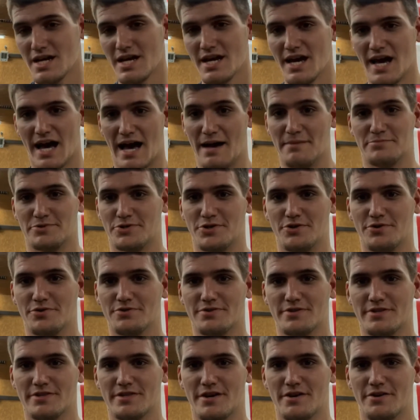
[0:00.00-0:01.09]
I'm sure
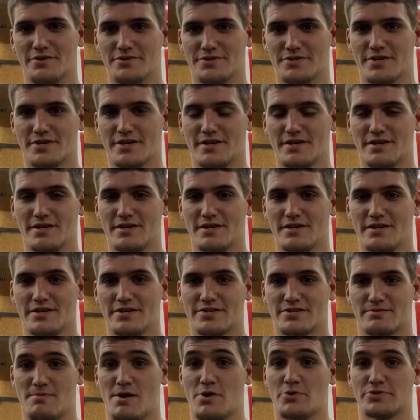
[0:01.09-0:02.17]
that there's
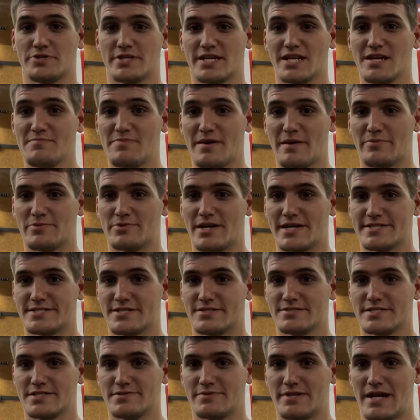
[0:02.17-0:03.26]
some OCD people out
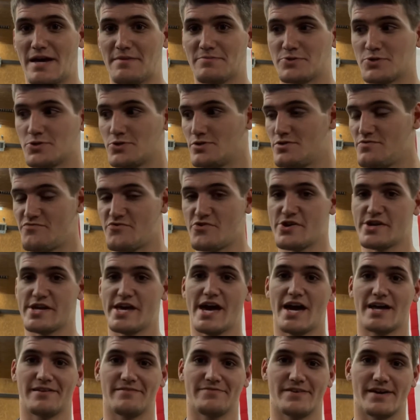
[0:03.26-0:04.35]
there that would absolutely freak
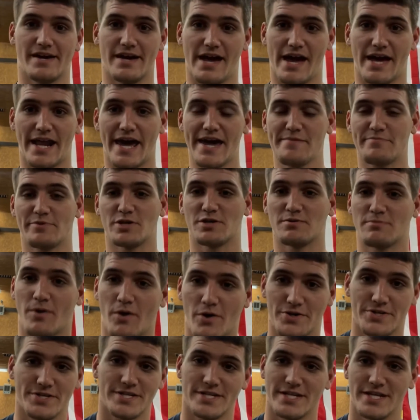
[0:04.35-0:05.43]
out if they had A-pillar
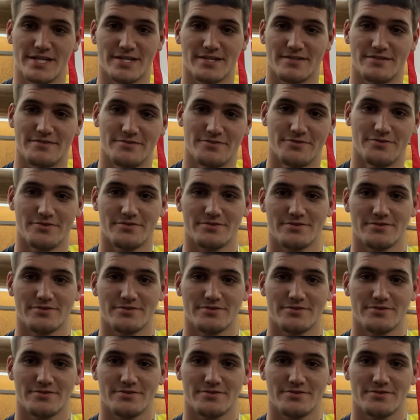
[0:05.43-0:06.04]
bars that didn't look,